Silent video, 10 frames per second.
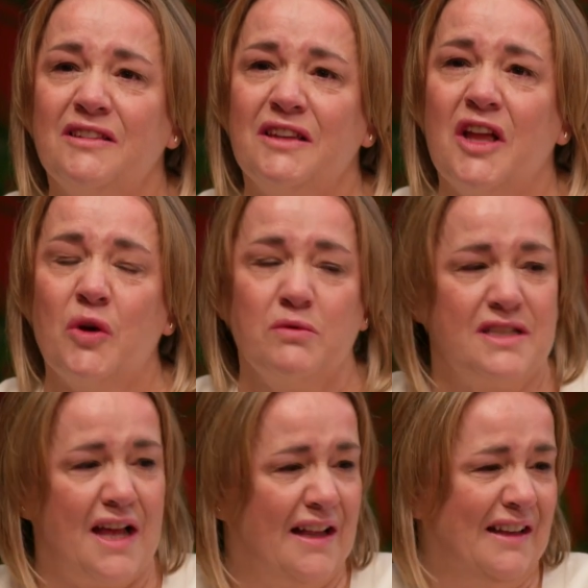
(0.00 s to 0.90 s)
the
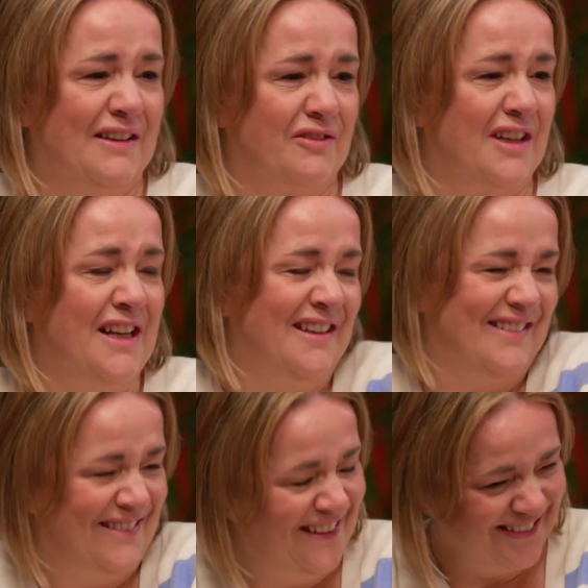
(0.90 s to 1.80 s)
hotel.
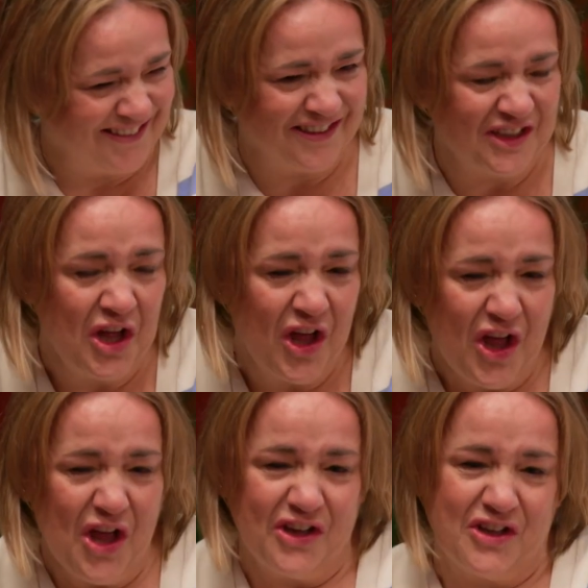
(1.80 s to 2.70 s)
What?
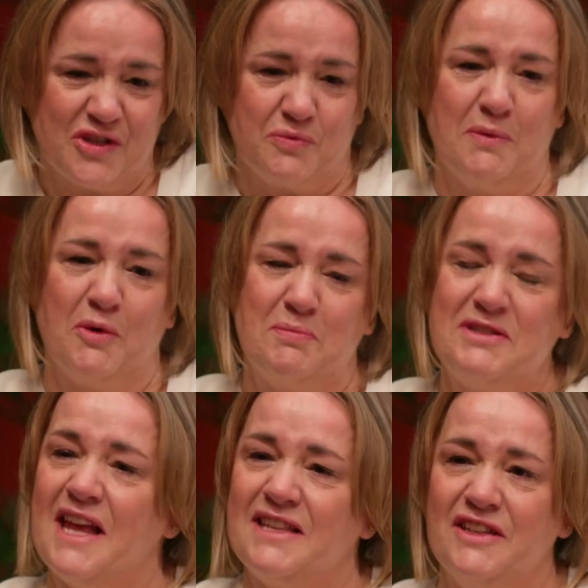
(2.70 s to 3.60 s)
Because we were
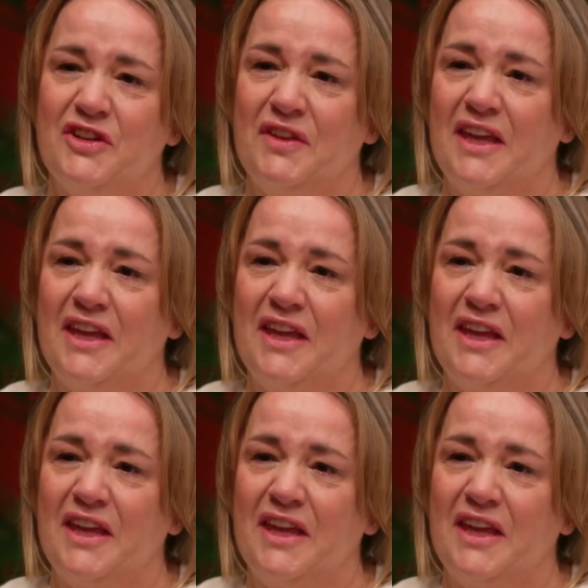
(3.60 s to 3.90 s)
upsetting the other